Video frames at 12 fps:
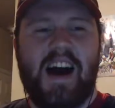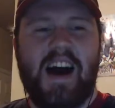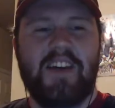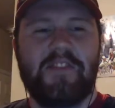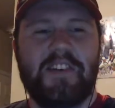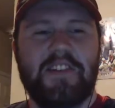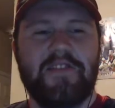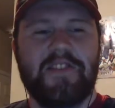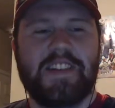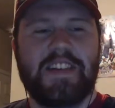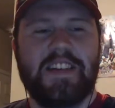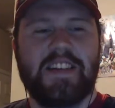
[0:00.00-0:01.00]
I don't
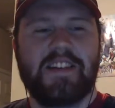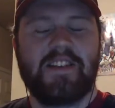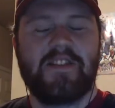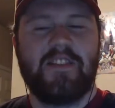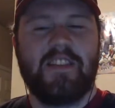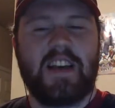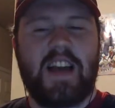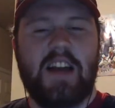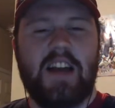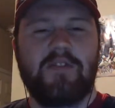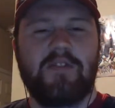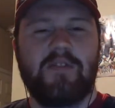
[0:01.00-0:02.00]
understand this at all. Like,
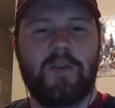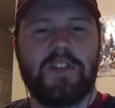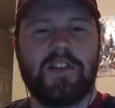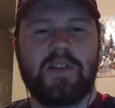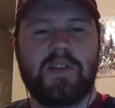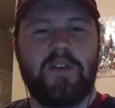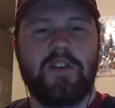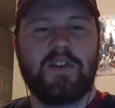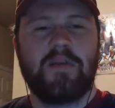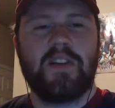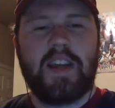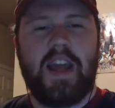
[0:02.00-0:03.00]
was it supposed
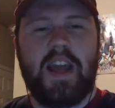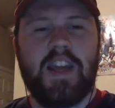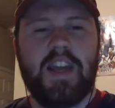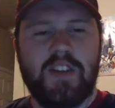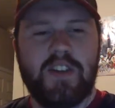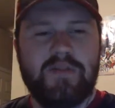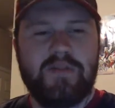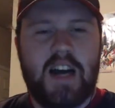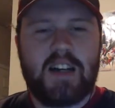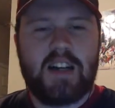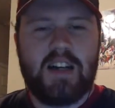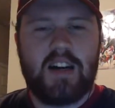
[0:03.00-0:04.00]
to be like an agent of
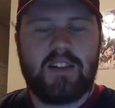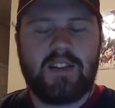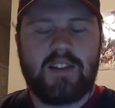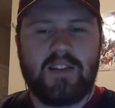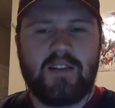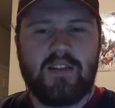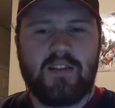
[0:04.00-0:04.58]
Doc Ock's?